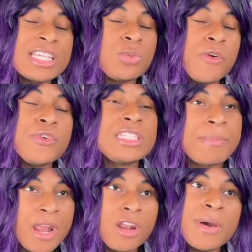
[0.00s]
as well for
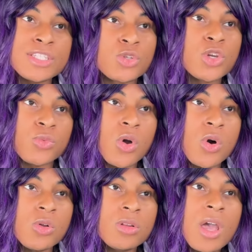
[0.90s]
stepping out of my student
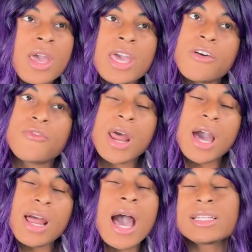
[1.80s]
role. If
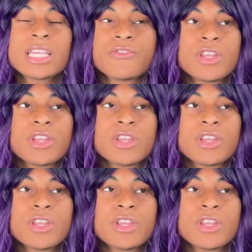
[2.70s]
not, I take